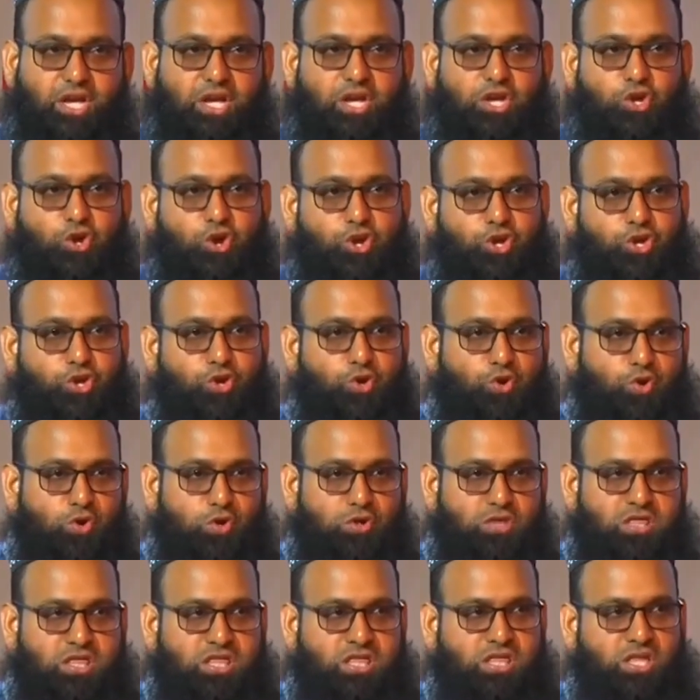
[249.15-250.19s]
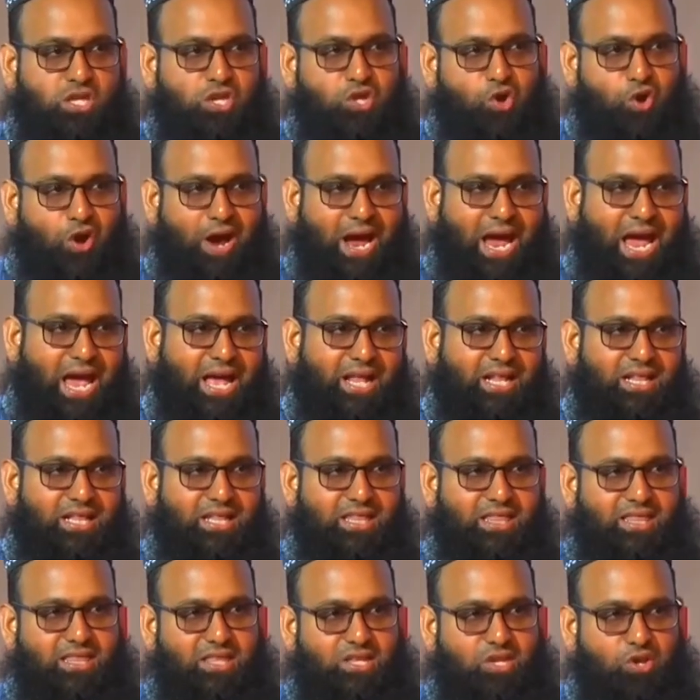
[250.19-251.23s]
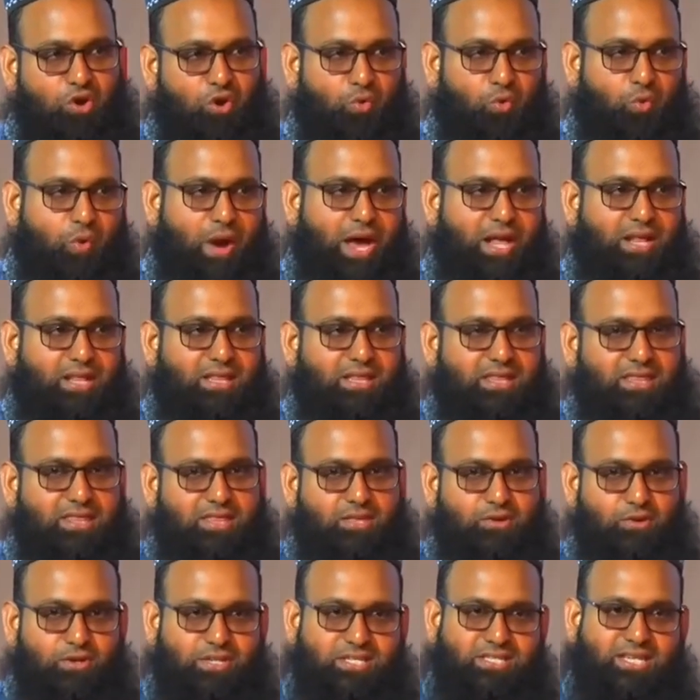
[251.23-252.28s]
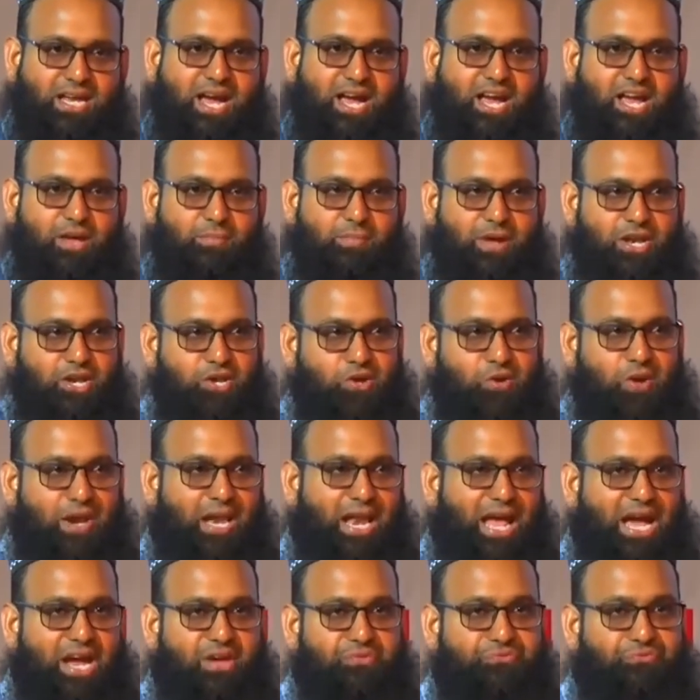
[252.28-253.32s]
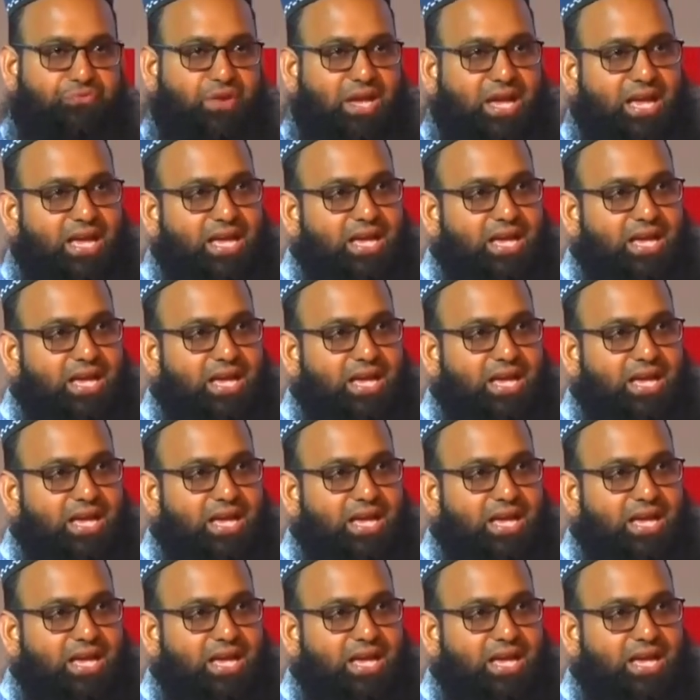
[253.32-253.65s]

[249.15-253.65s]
your youth, your health, your wealth, your time, and your life,